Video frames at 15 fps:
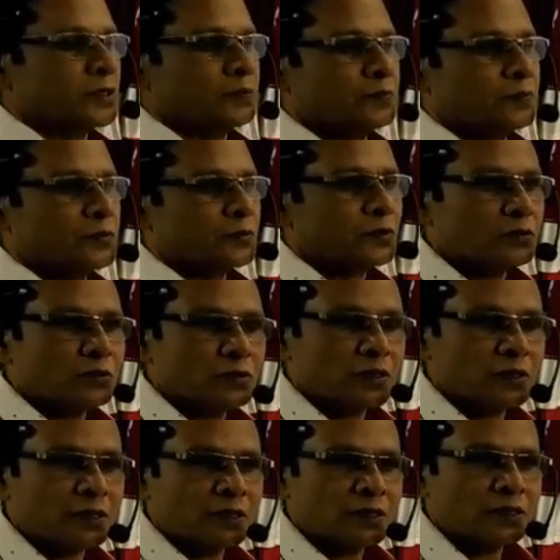chain. So
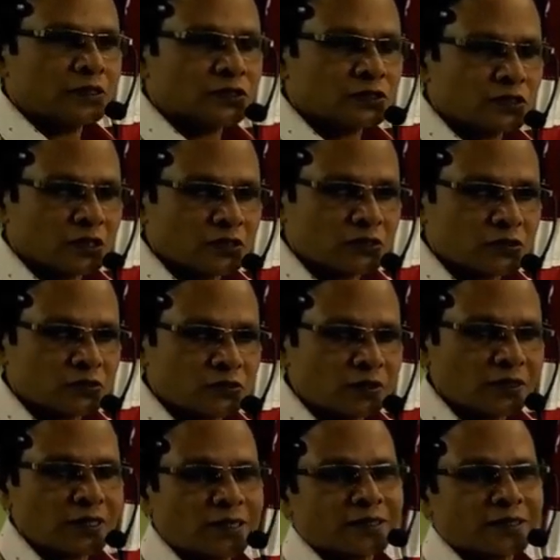the structural